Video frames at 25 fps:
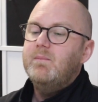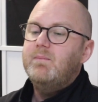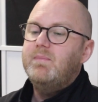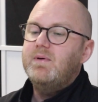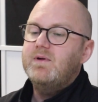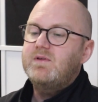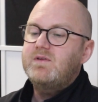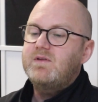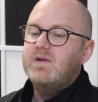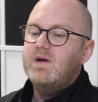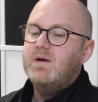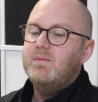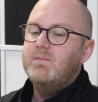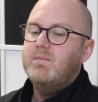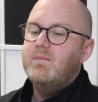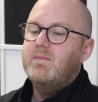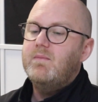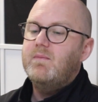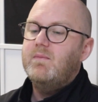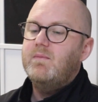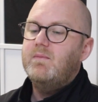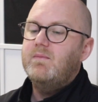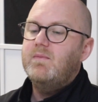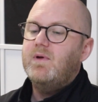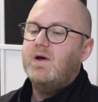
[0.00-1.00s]
But
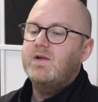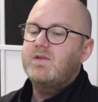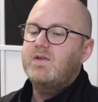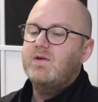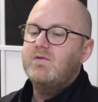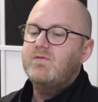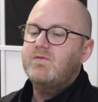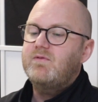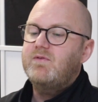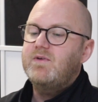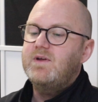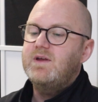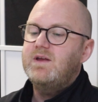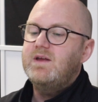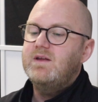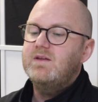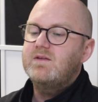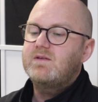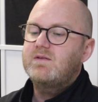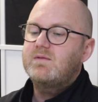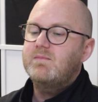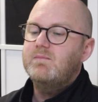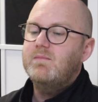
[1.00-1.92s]
I don't think it's